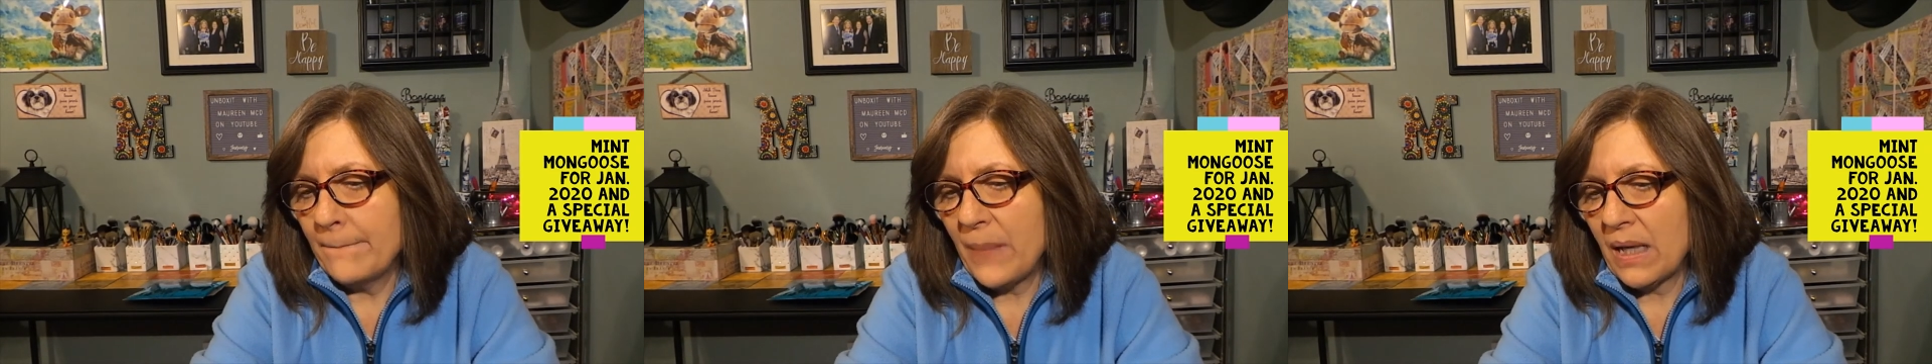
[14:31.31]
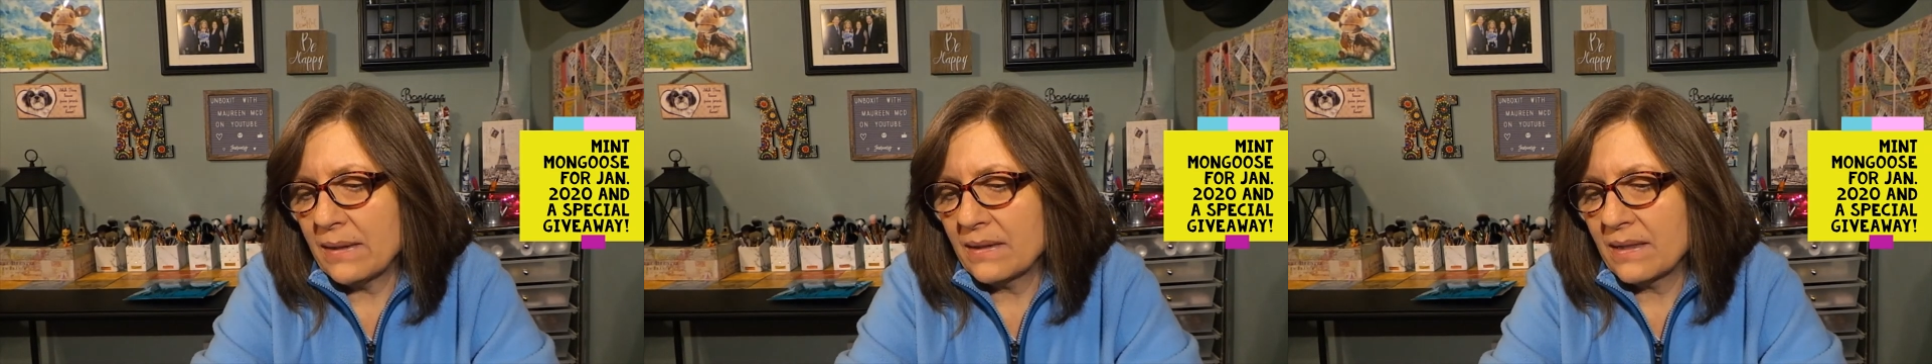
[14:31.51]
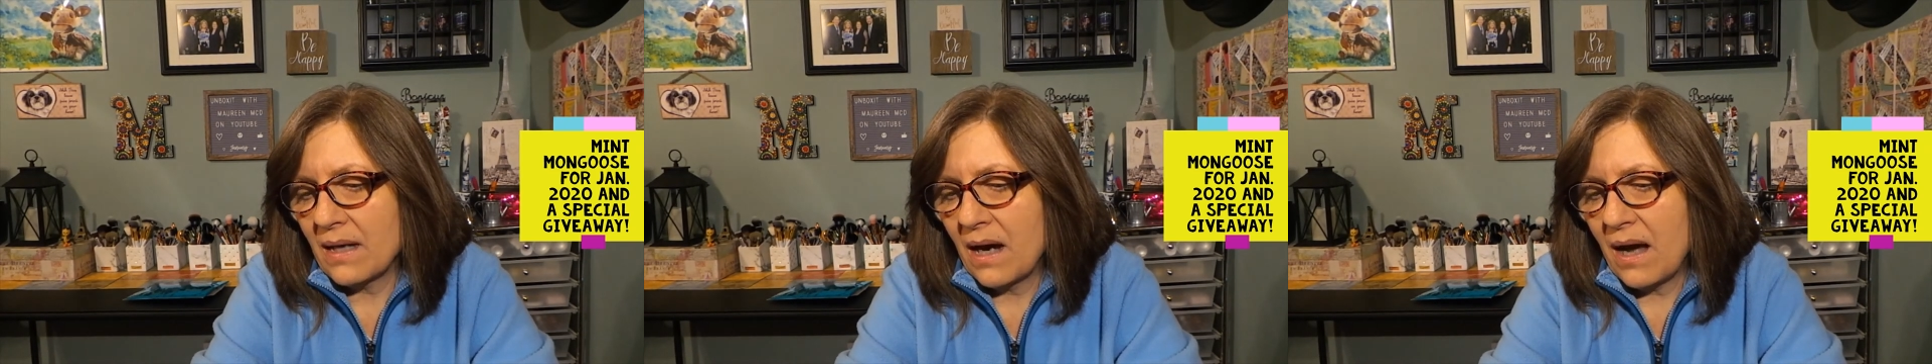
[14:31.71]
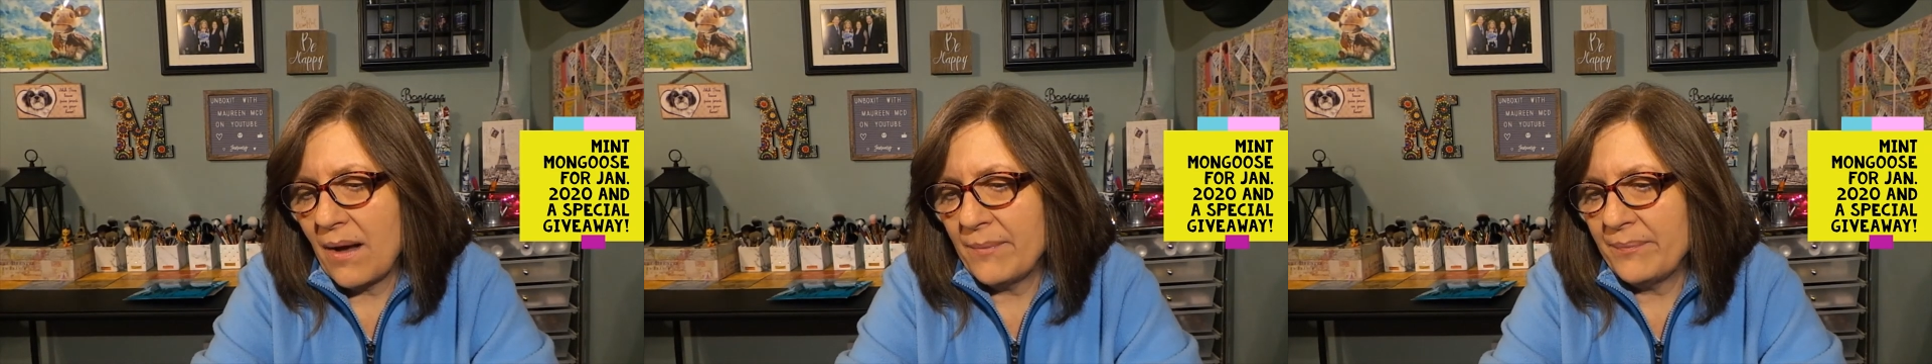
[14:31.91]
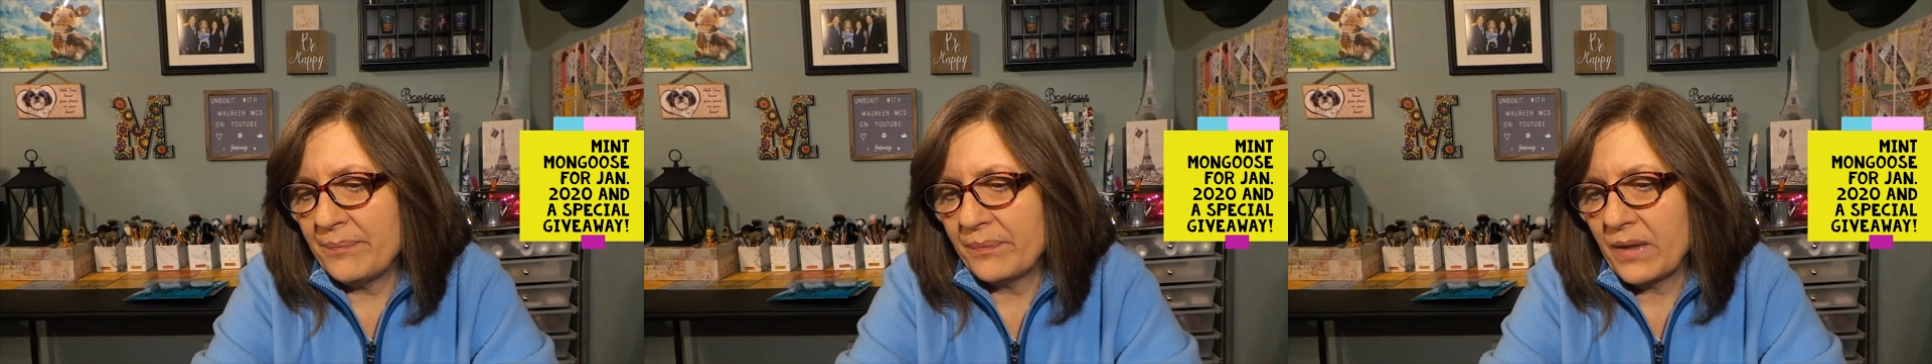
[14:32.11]
but
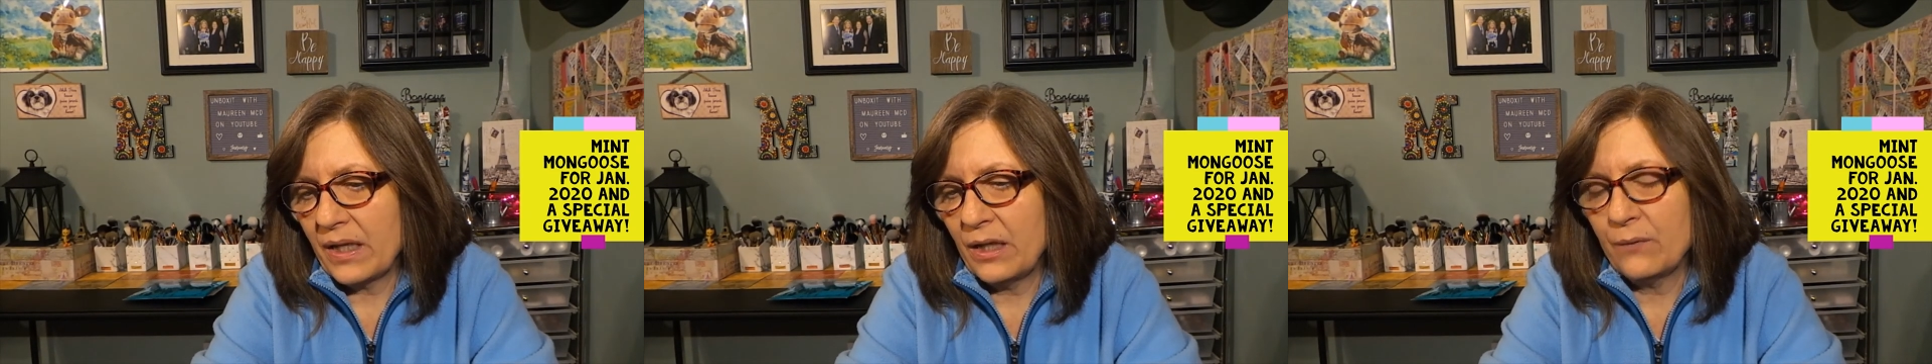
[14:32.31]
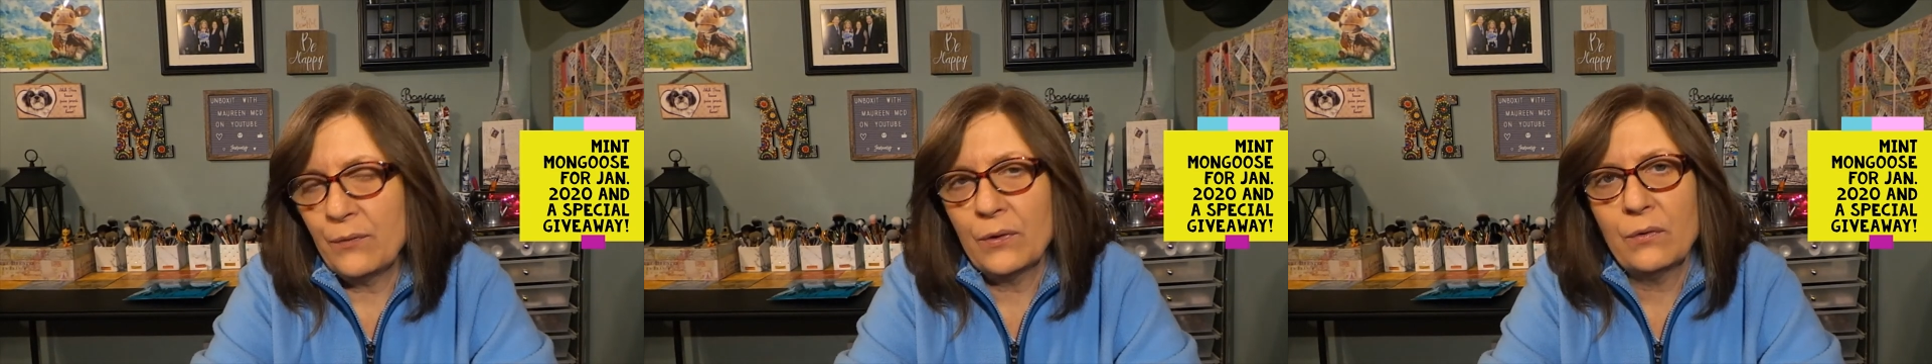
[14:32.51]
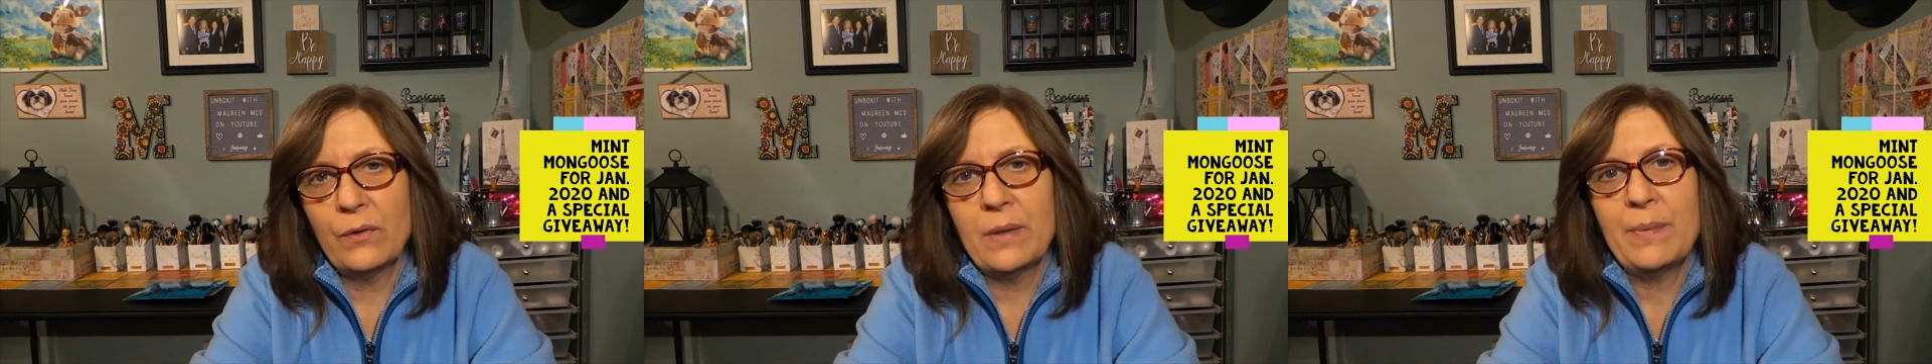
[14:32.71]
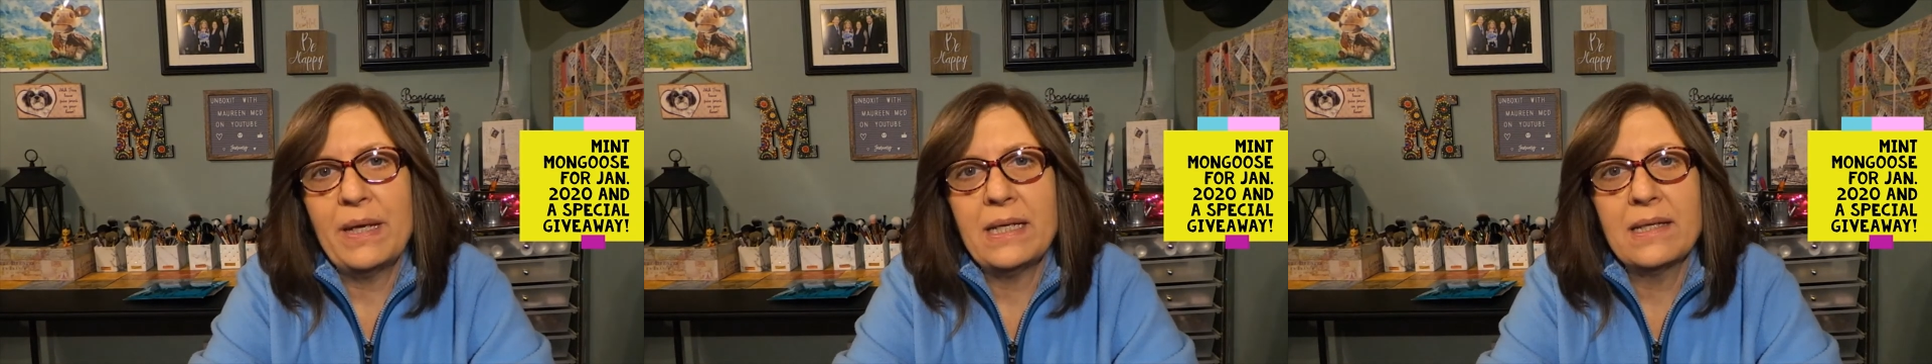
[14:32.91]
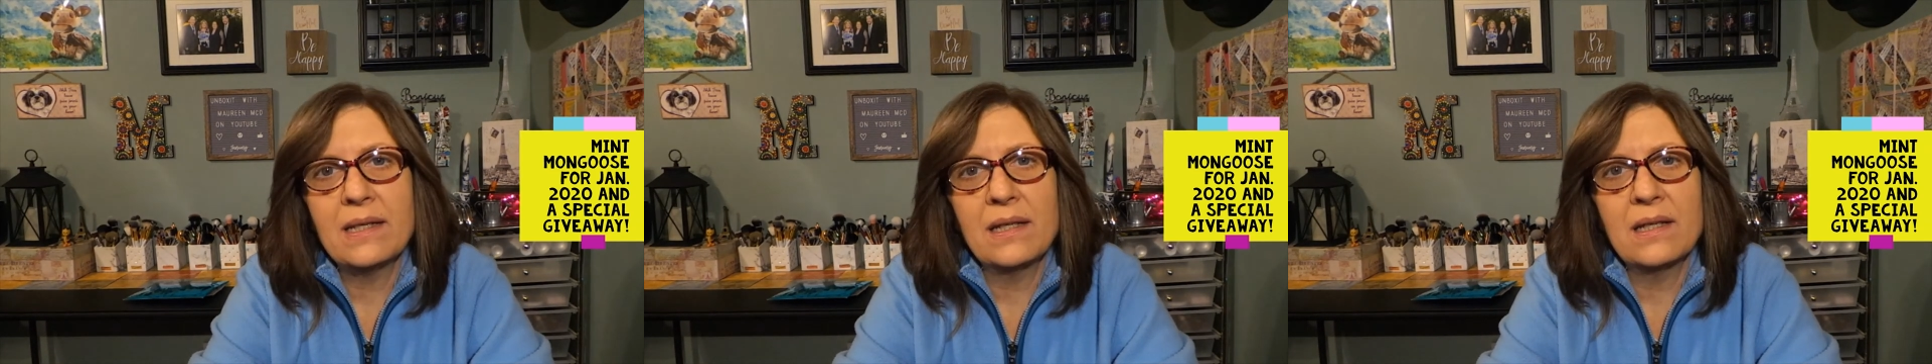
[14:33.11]
um, you know, for three
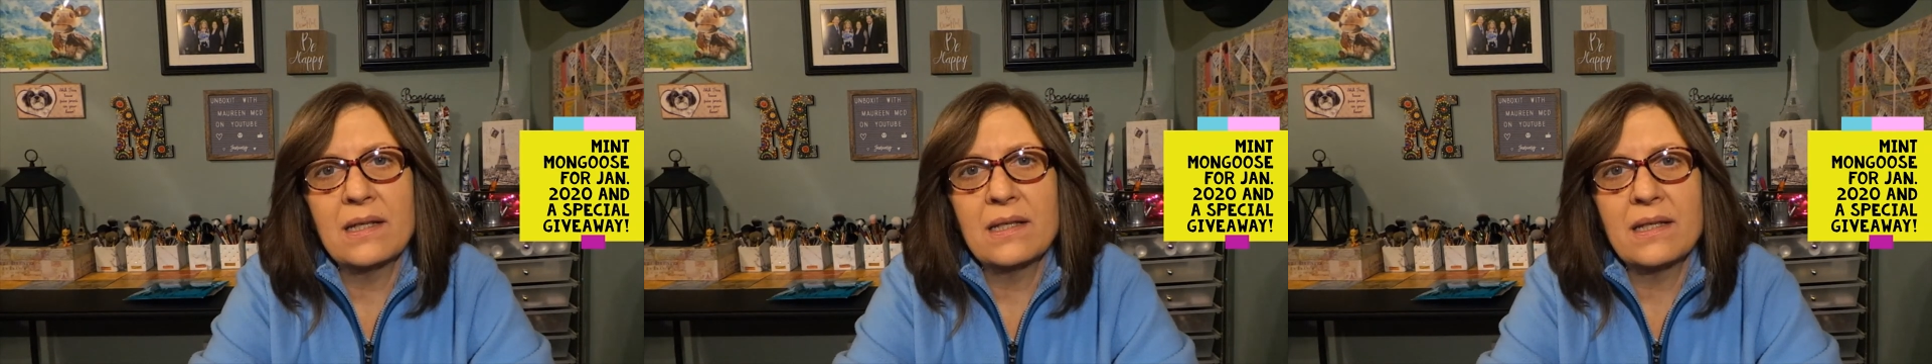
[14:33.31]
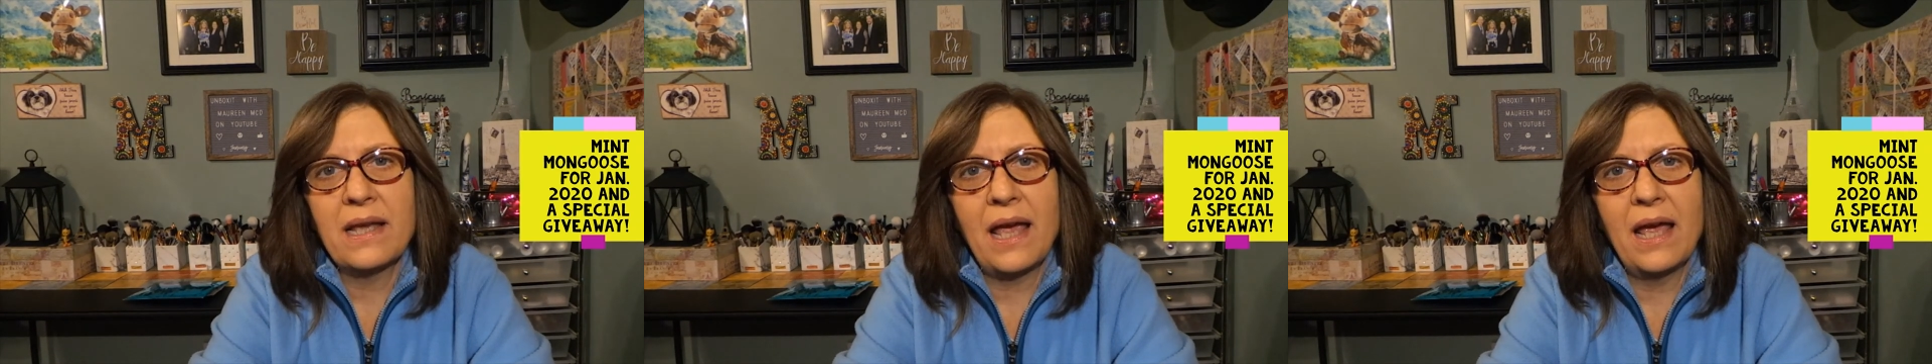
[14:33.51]
pieces,